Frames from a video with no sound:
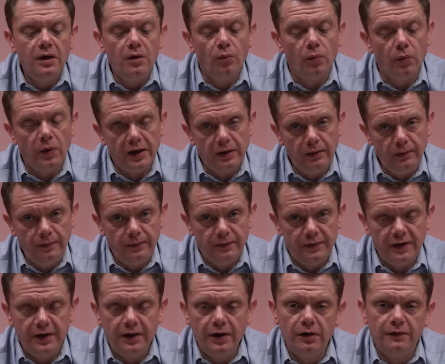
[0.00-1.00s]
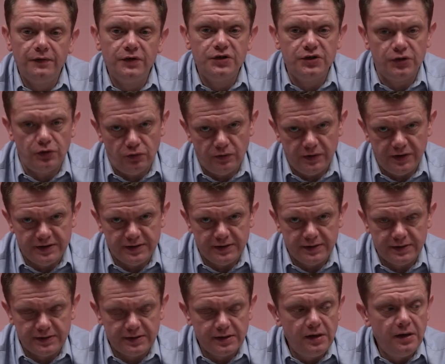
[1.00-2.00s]
Well, they are for two
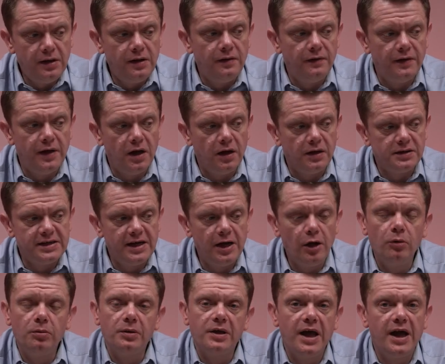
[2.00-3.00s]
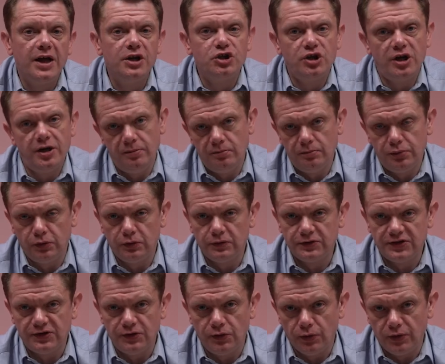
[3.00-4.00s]
reasons. They are to help catch
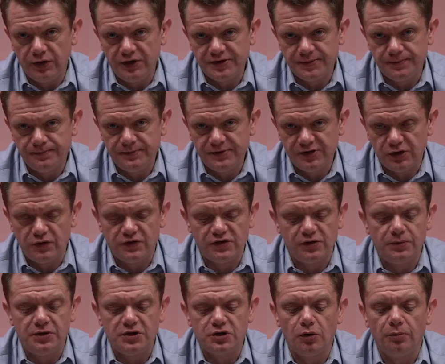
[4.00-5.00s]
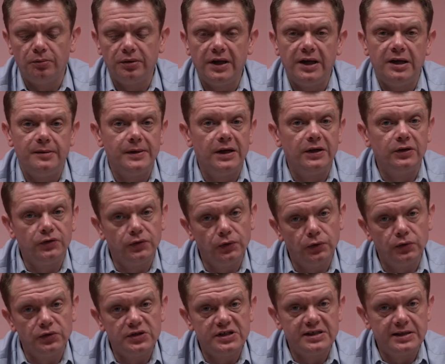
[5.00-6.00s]
impulse noise. So if somebody's complaining about
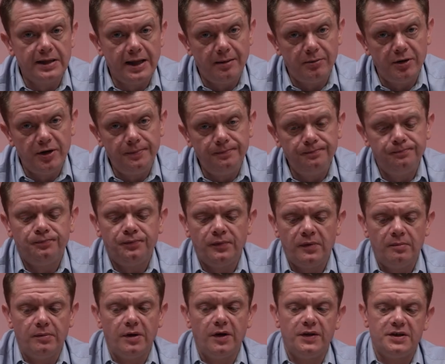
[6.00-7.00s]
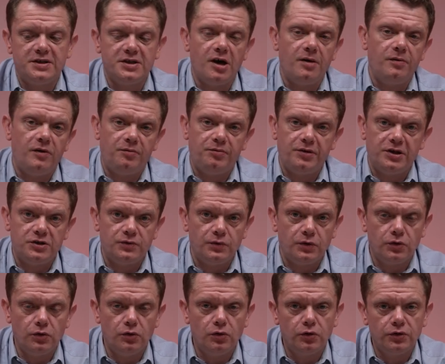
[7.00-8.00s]
doors slamming, by the time they press
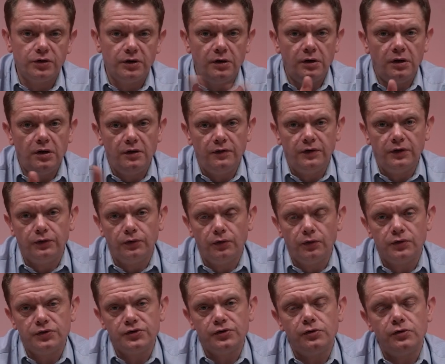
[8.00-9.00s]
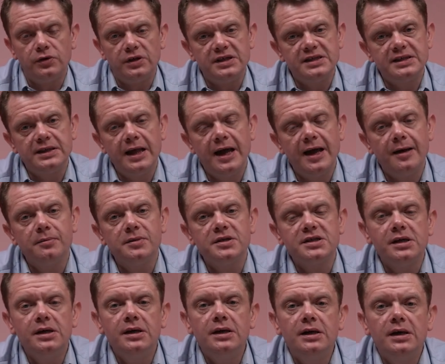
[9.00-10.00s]
record, the door's already slammed
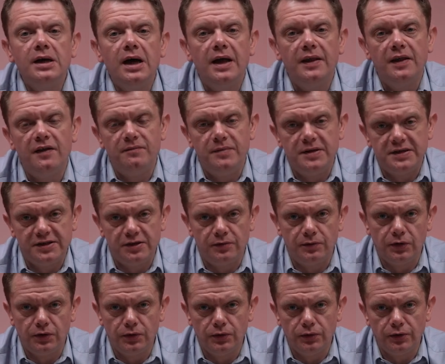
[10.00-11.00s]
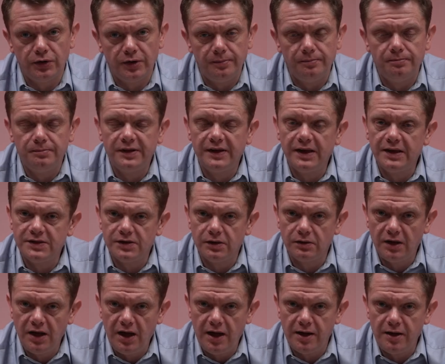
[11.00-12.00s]
and they've missed a recording. But that's
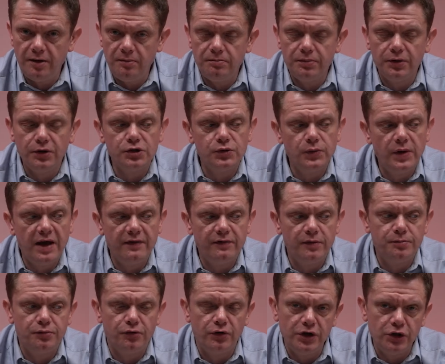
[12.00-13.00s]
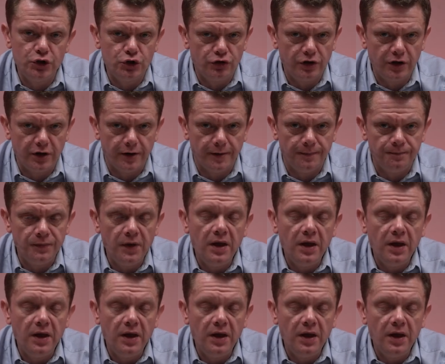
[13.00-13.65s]
okay because we have a pre-trigger